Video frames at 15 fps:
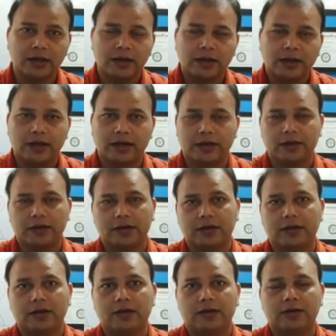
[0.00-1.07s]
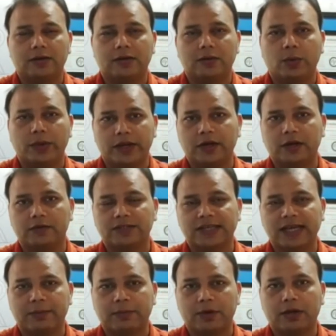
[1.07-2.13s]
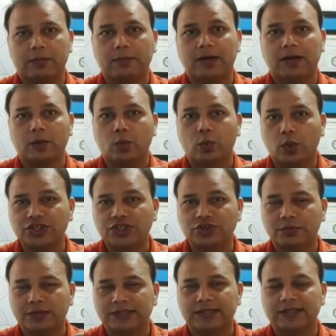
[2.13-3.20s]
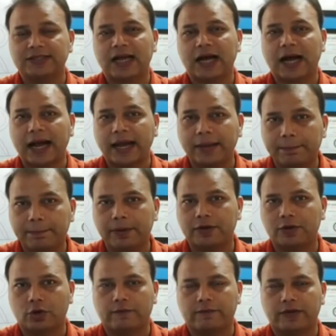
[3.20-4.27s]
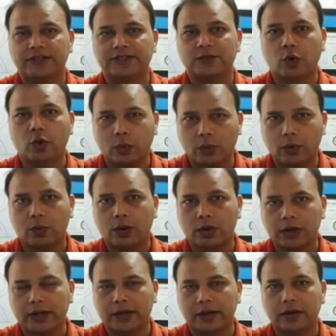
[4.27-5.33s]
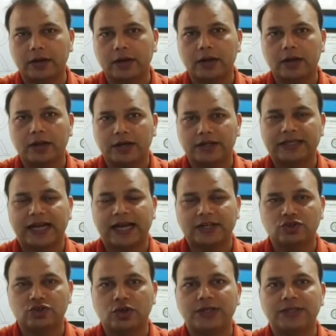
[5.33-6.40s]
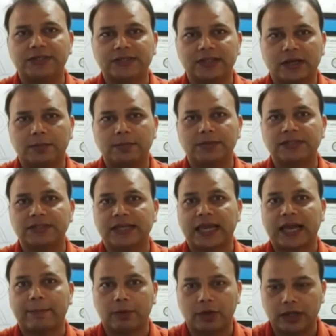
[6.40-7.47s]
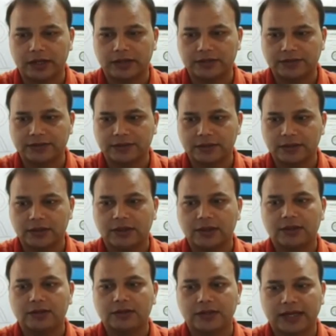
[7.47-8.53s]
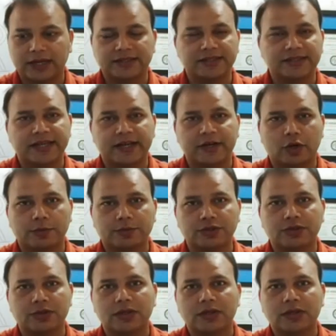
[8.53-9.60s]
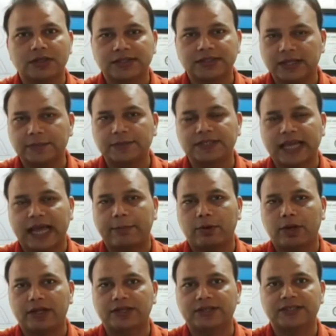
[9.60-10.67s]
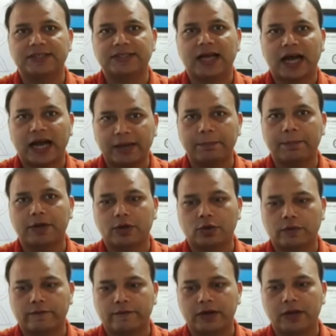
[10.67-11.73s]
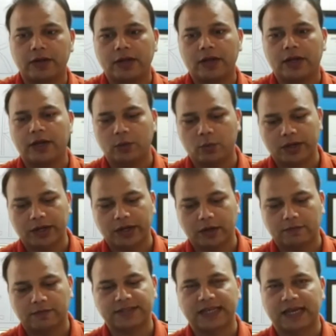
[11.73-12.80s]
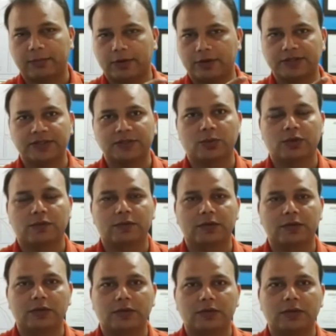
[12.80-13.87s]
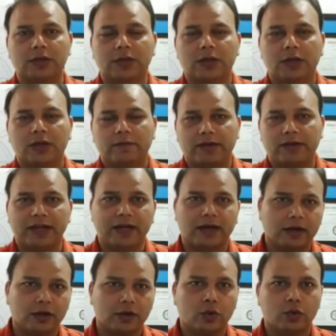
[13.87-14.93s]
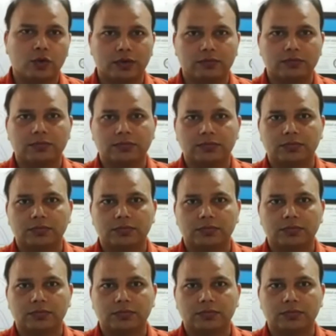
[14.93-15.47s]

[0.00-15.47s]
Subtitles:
in winging of the scapula, but which muscle is hypertrophied, is overworking? It is actually subscapularis. That is the second option. Subscapularis is hypertrophied in winging of the scapula. This is one of the very unknown